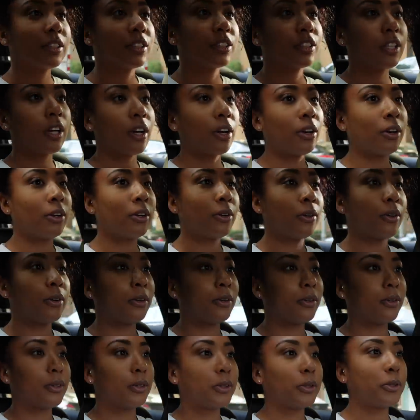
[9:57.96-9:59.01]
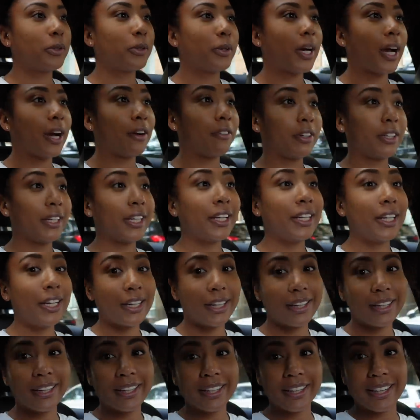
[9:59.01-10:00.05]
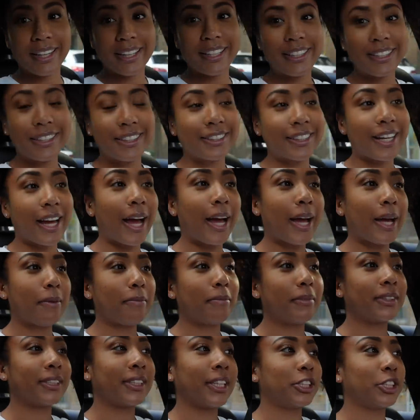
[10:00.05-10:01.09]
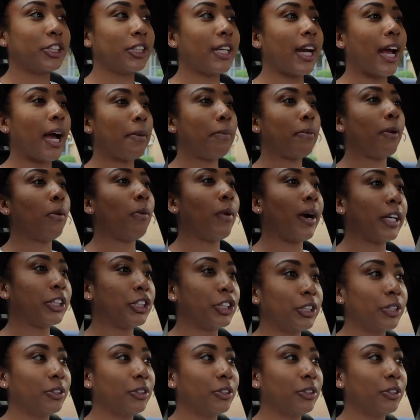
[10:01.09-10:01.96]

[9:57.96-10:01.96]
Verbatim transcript: So I really need it because I'm such an Apple Watch